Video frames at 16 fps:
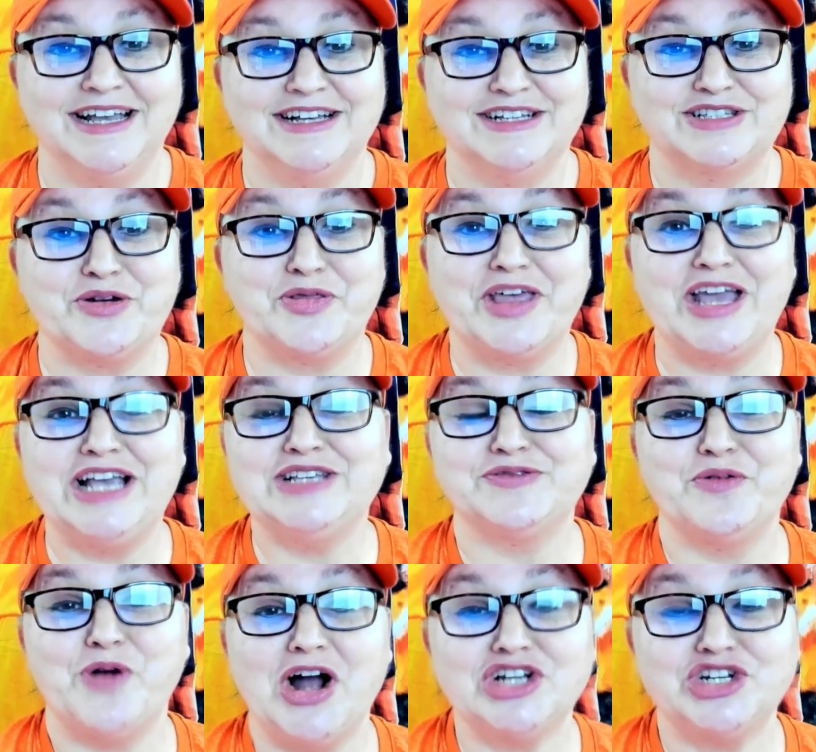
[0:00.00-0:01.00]
So thanks
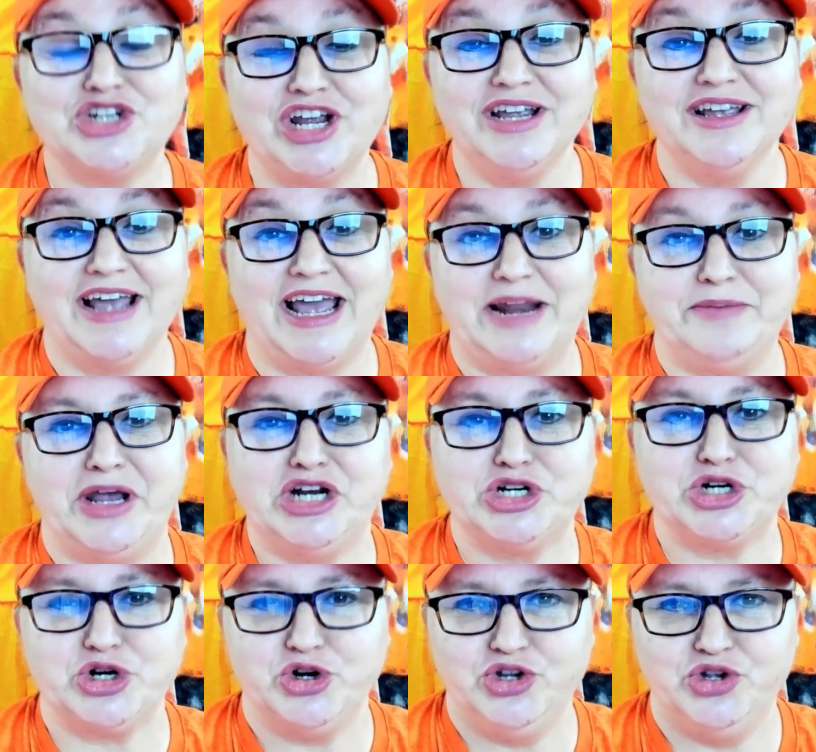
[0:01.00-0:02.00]
for watching, and make
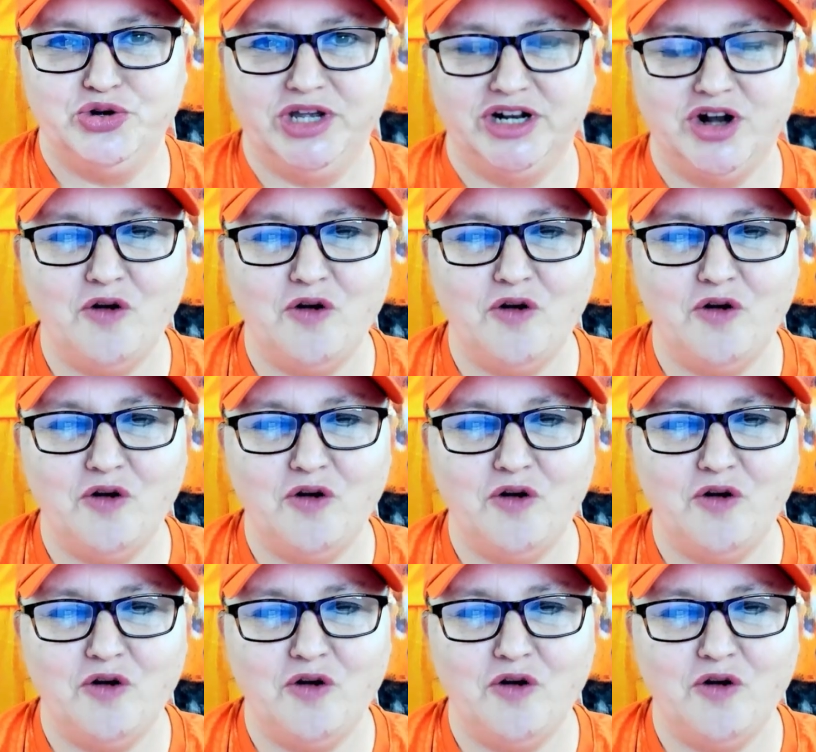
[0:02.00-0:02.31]
sure you get